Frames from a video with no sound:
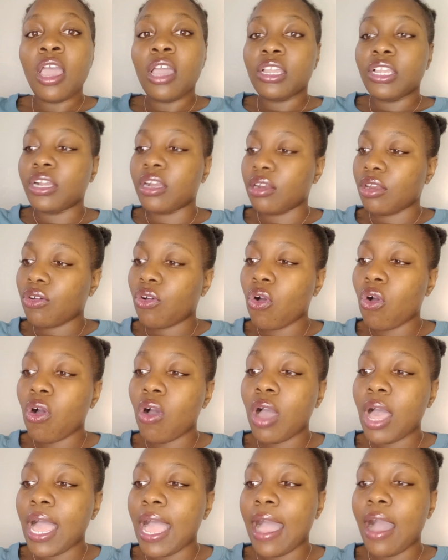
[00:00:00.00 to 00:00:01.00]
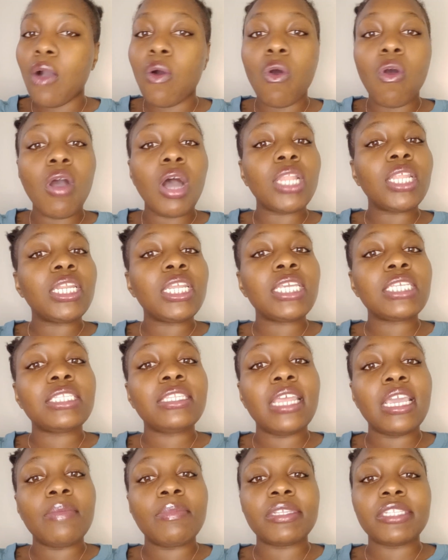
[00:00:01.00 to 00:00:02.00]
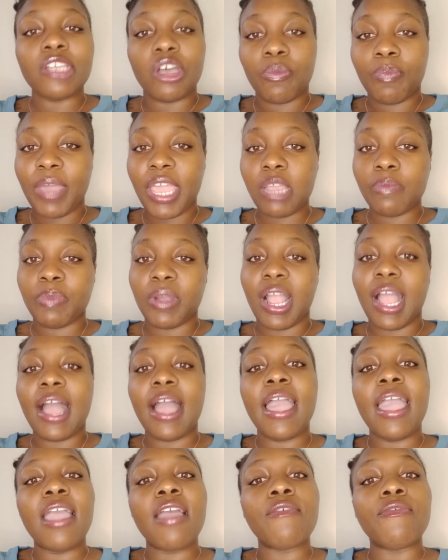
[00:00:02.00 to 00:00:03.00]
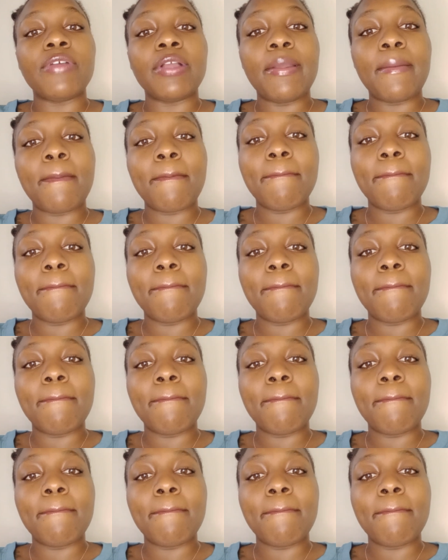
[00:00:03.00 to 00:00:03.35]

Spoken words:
You're going to call out all of these demons on paper, however